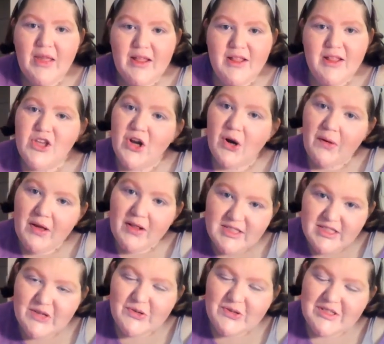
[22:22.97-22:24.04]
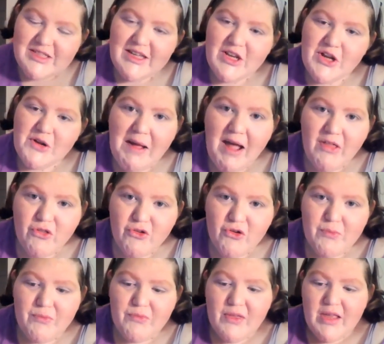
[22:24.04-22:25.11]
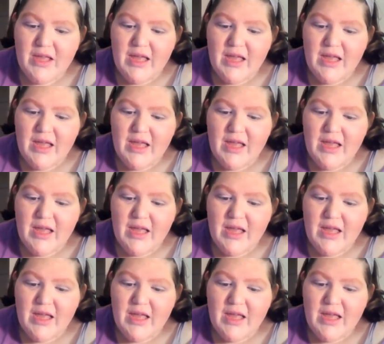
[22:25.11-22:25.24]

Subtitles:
you know, it's secrecy in your bathroom,